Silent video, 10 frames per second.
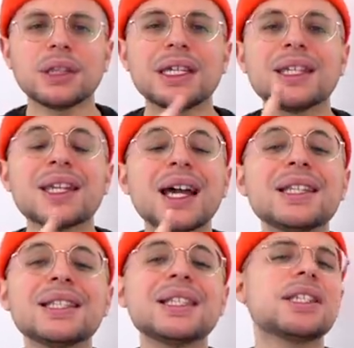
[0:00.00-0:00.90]
the
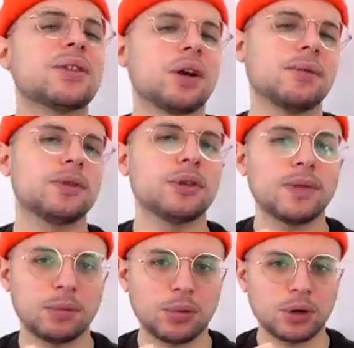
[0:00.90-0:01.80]
19th of
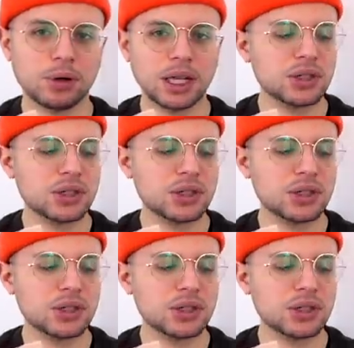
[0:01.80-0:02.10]
November, okay?